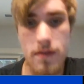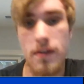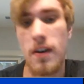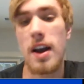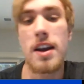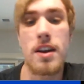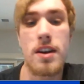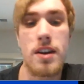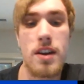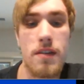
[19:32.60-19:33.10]
to
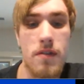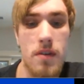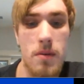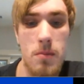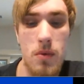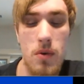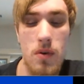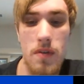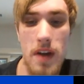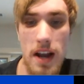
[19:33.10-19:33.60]
find a
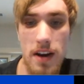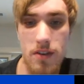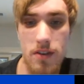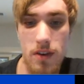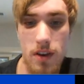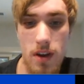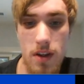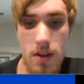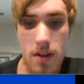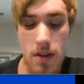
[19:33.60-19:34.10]
different move
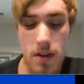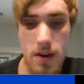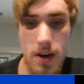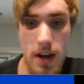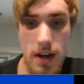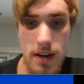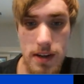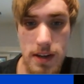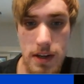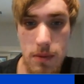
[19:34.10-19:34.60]
actually, other than
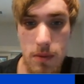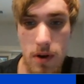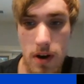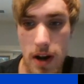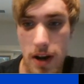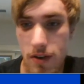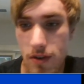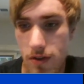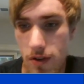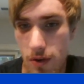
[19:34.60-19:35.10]
knight to e1.
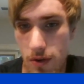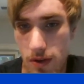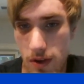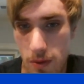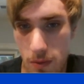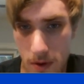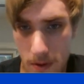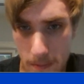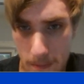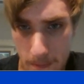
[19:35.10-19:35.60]
I just don't
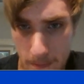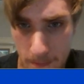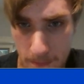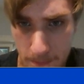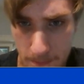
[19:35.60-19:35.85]
see one.